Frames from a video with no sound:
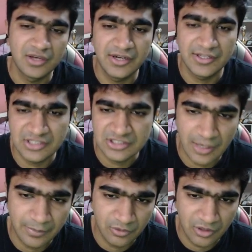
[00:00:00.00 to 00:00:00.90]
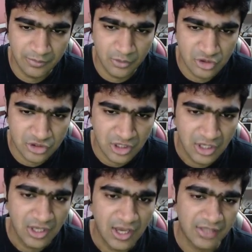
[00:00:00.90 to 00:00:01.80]
He does a step over boost
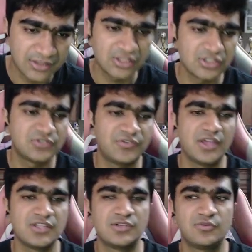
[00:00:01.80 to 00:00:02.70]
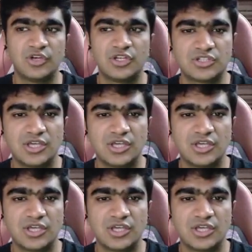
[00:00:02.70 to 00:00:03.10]
and then just finds the finish guys.